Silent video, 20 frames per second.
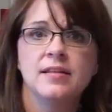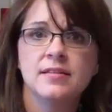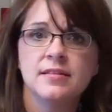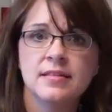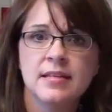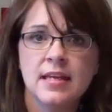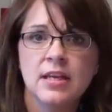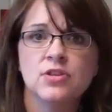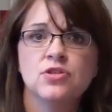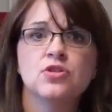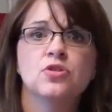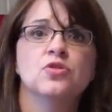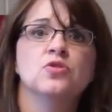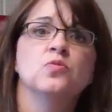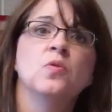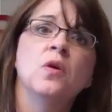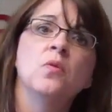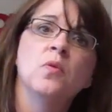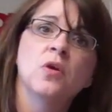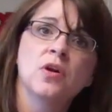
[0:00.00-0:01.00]

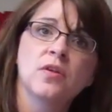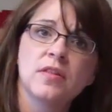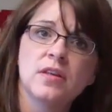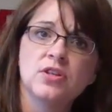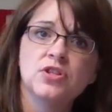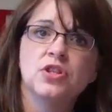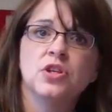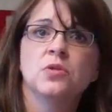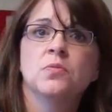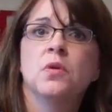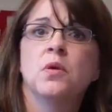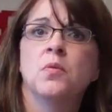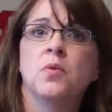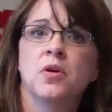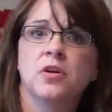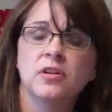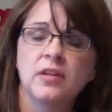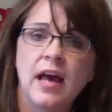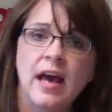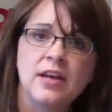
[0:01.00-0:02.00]
teachers, what worked this year, what
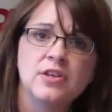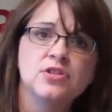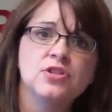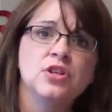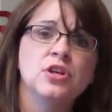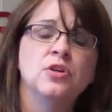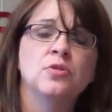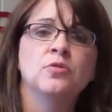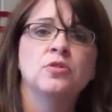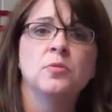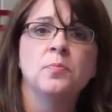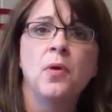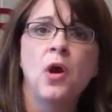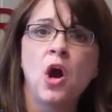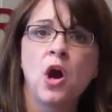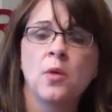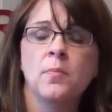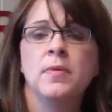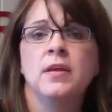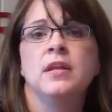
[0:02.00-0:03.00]
worked last year,
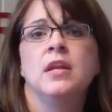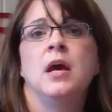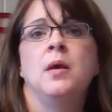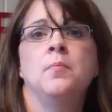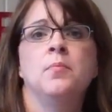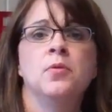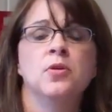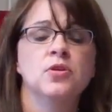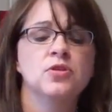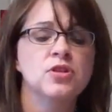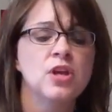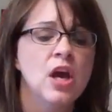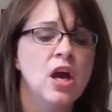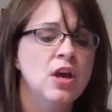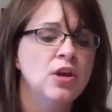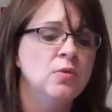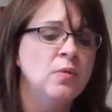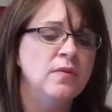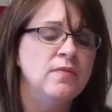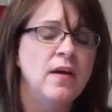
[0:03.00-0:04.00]
department numbers.
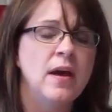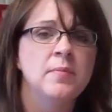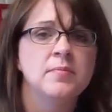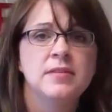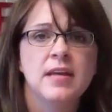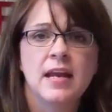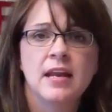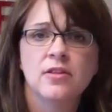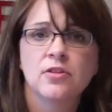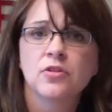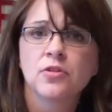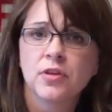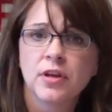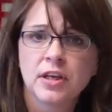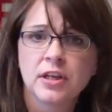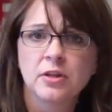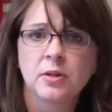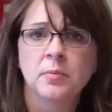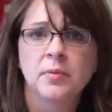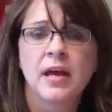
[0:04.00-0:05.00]
We've updated the
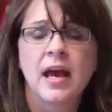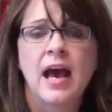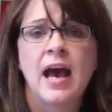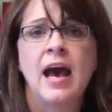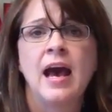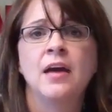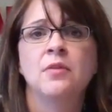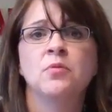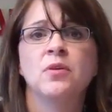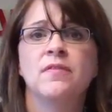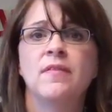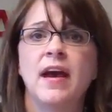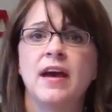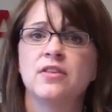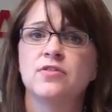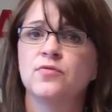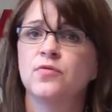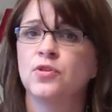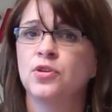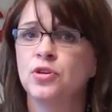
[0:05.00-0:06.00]
curriculum guide. We've
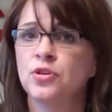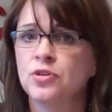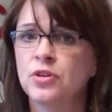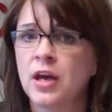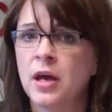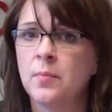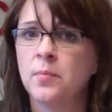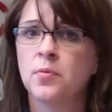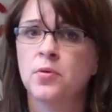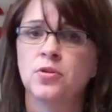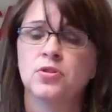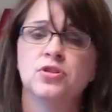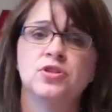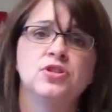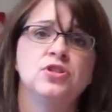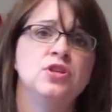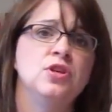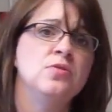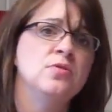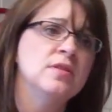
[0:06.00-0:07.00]
asked for your numbers.
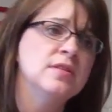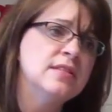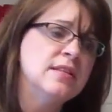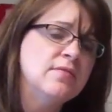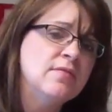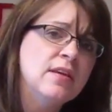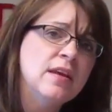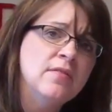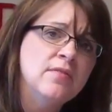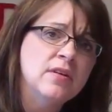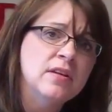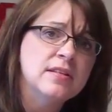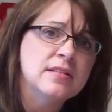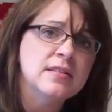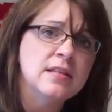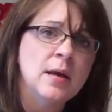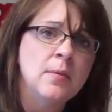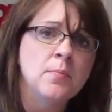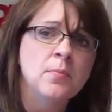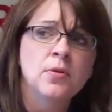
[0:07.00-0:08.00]
Students have given
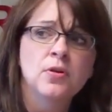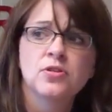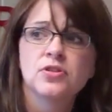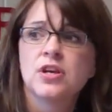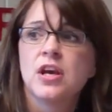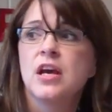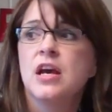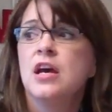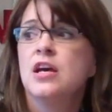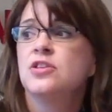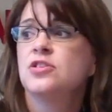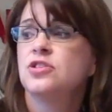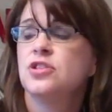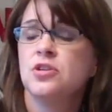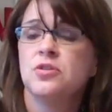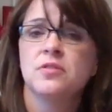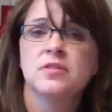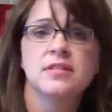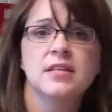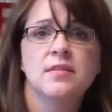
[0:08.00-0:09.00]
us numbers.
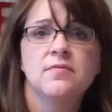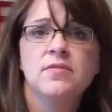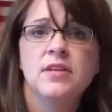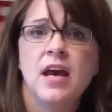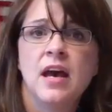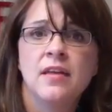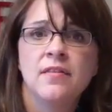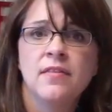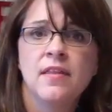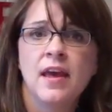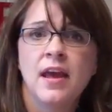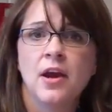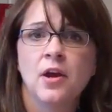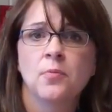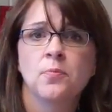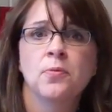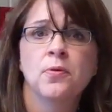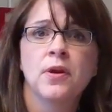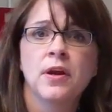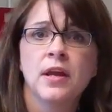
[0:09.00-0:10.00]
Students have done their